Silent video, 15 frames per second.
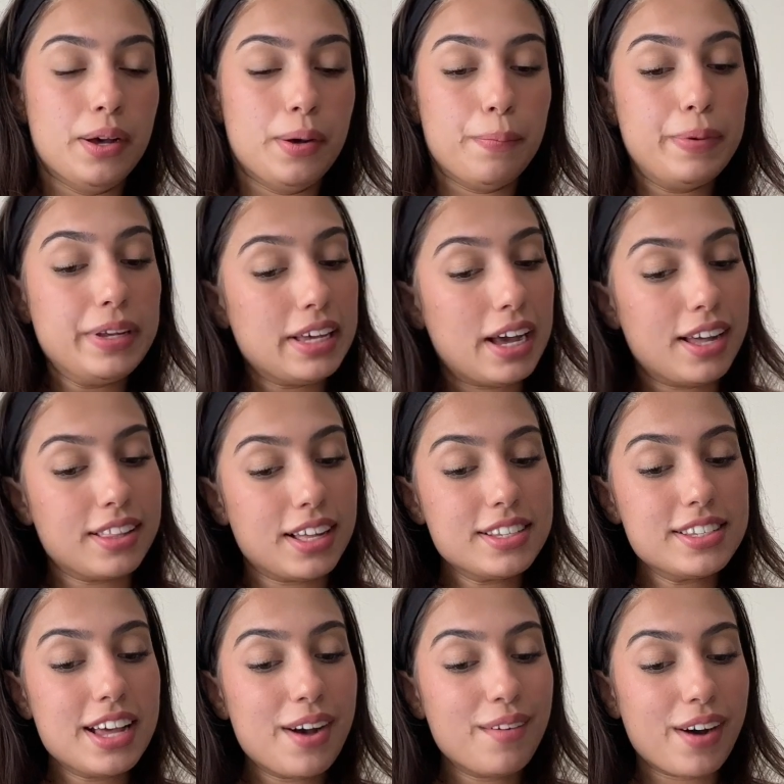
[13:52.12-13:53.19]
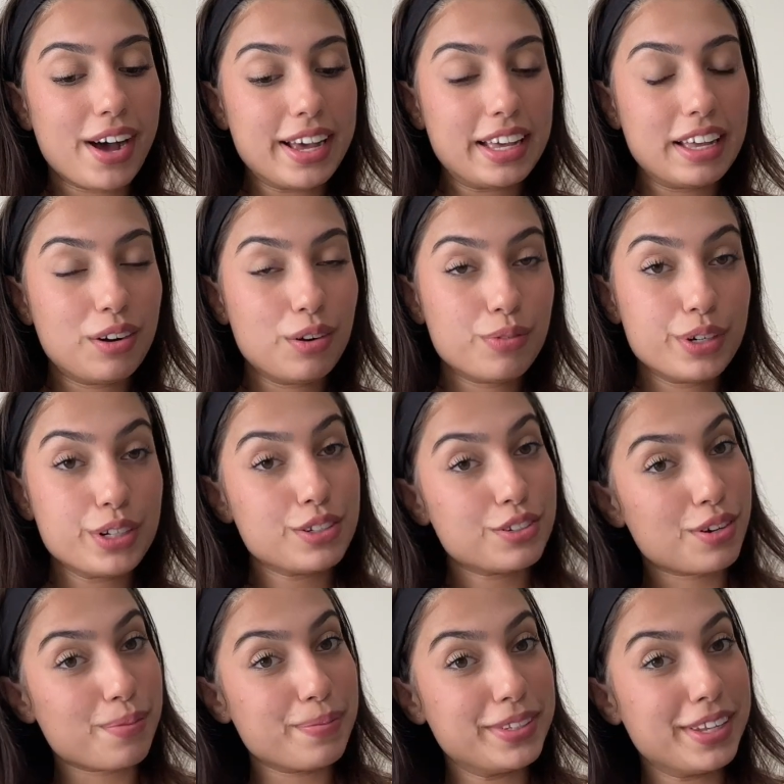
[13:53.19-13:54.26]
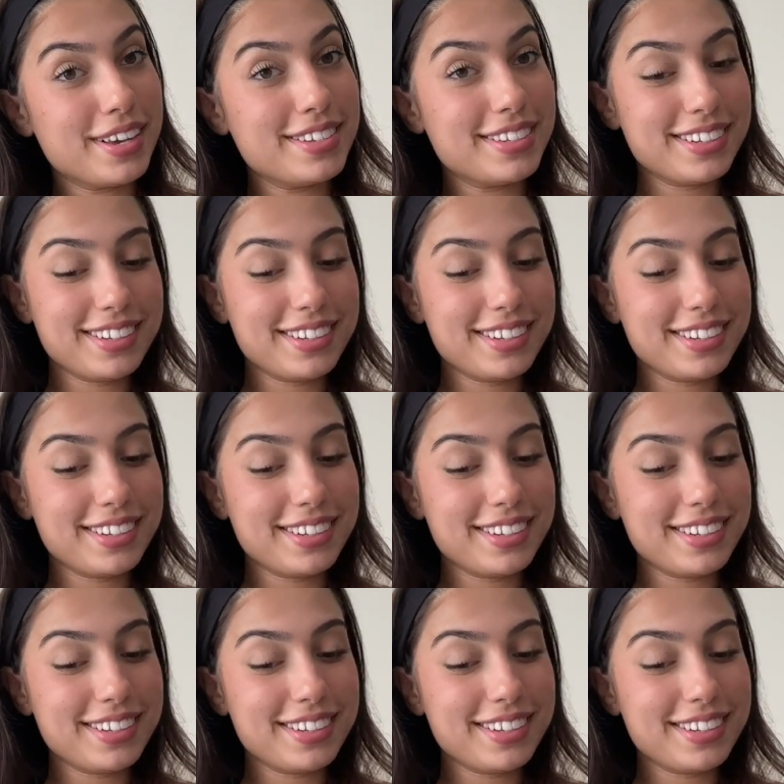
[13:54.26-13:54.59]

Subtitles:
But yeah, that's how I get over traumatizing